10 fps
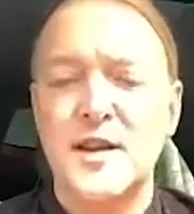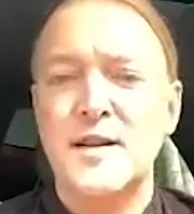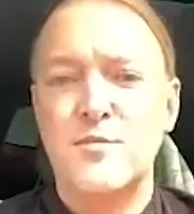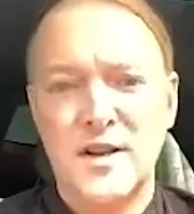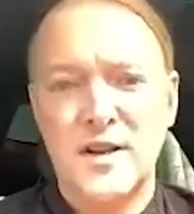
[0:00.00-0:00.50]

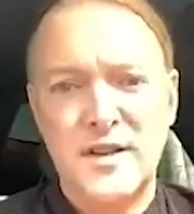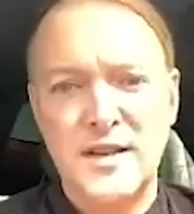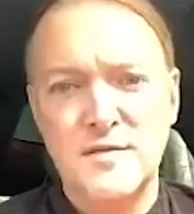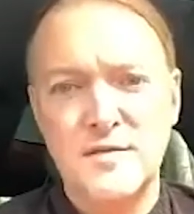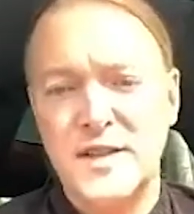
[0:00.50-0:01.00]
bring these
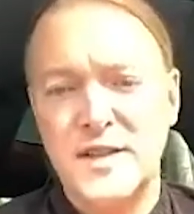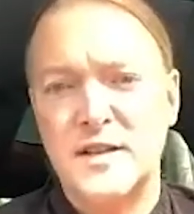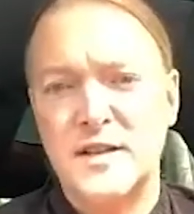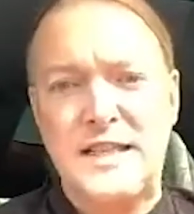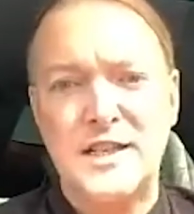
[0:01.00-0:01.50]
retail
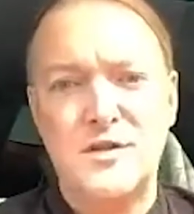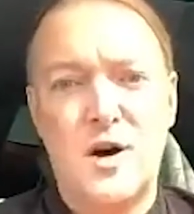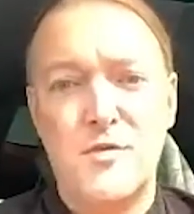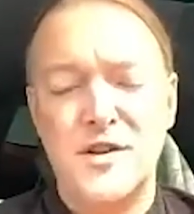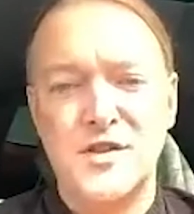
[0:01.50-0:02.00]
casino
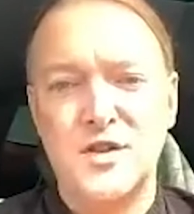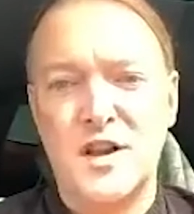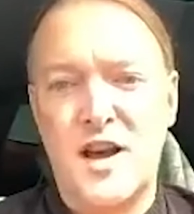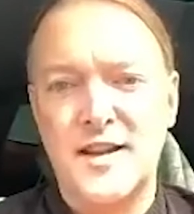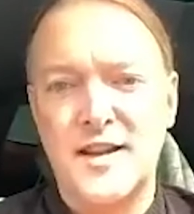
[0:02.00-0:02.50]
operators
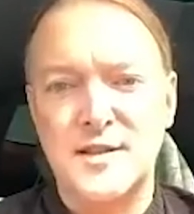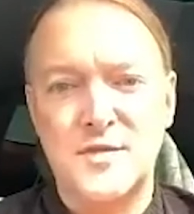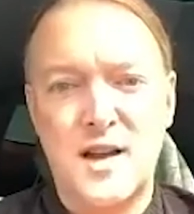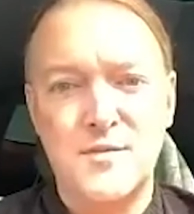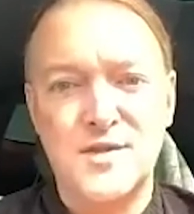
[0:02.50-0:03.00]
online
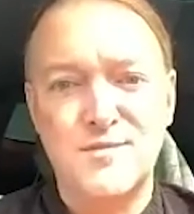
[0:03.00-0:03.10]
sometimes